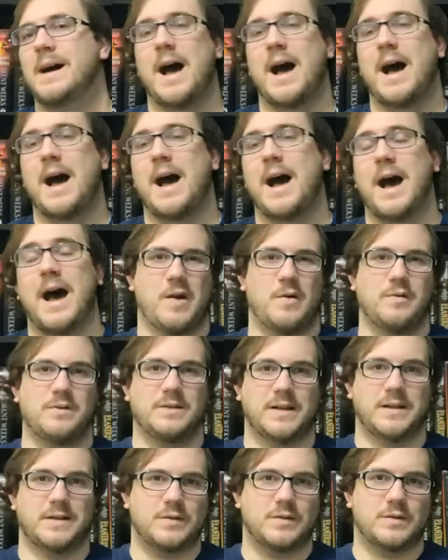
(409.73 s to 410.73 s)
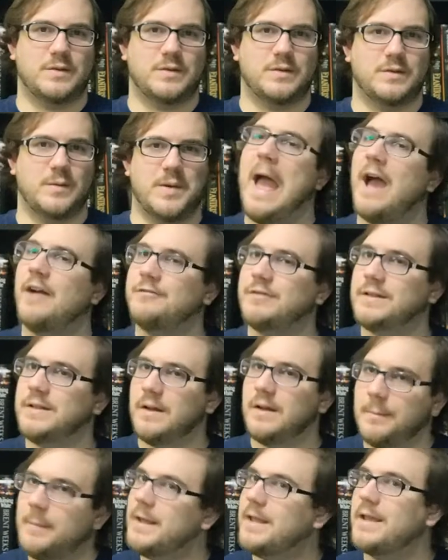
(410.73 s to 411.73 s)
out, and so I do have it
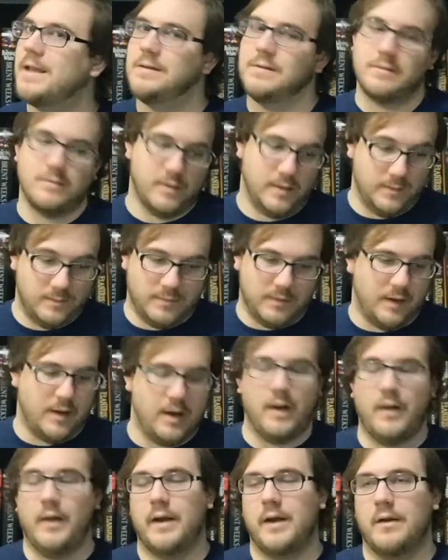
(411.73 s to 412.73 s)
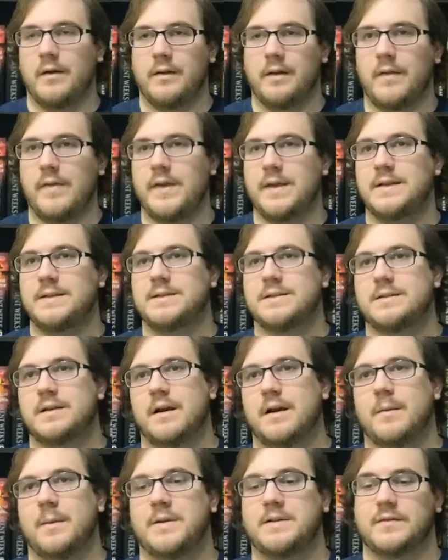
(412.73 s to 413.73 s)
on my Kindle, and, you know, like all of these
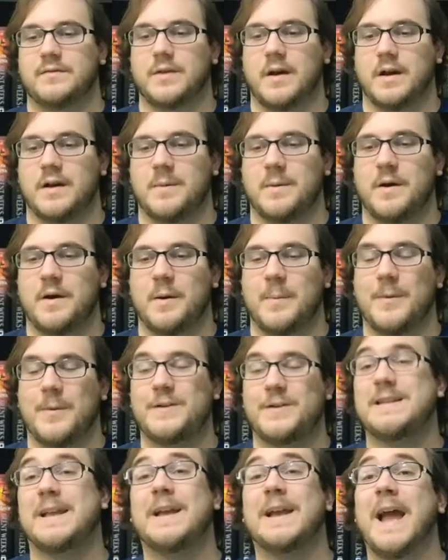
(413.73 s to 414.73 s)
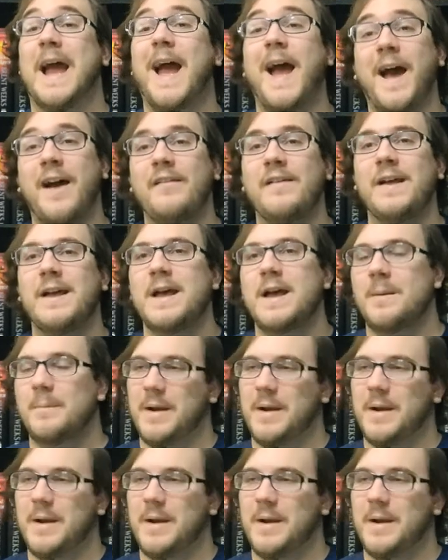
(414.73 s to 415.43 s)
ones I've talked about are books that I have,